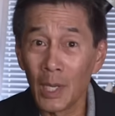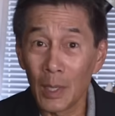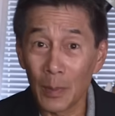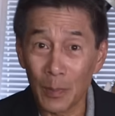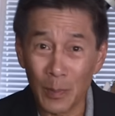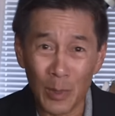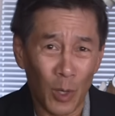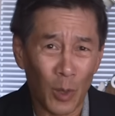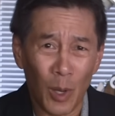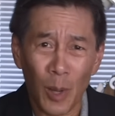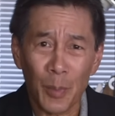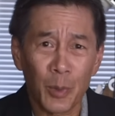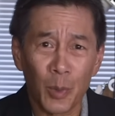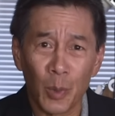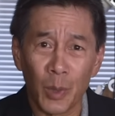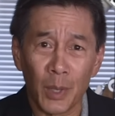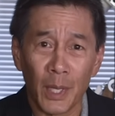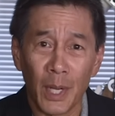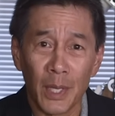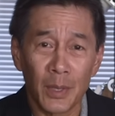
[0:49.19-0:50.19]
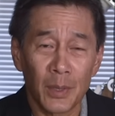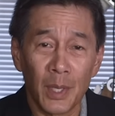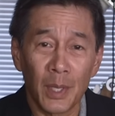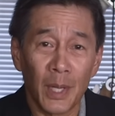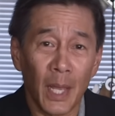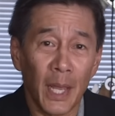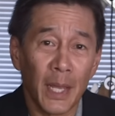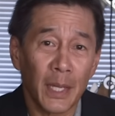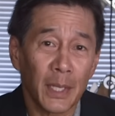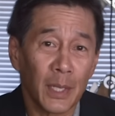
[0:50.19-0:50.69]
you know, up through the
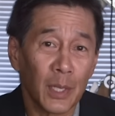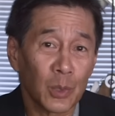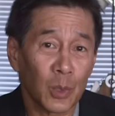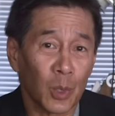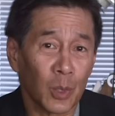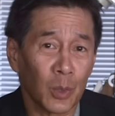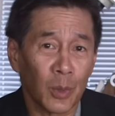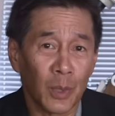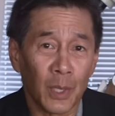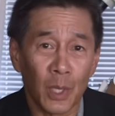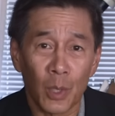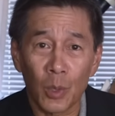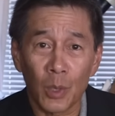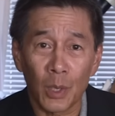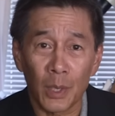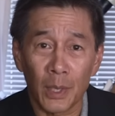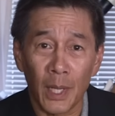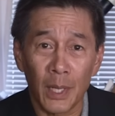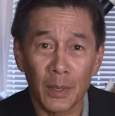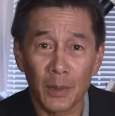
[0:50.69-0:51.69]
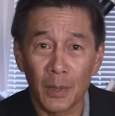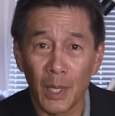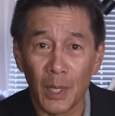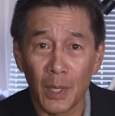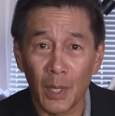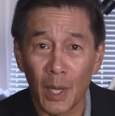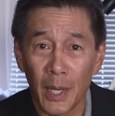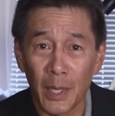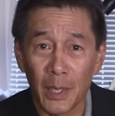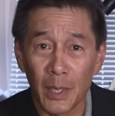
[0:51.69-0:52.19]
1980s or the early
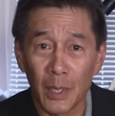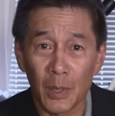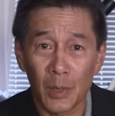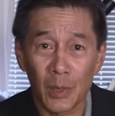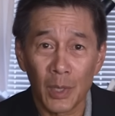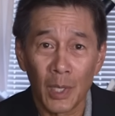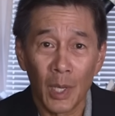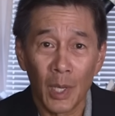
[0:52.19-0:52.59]
1990s.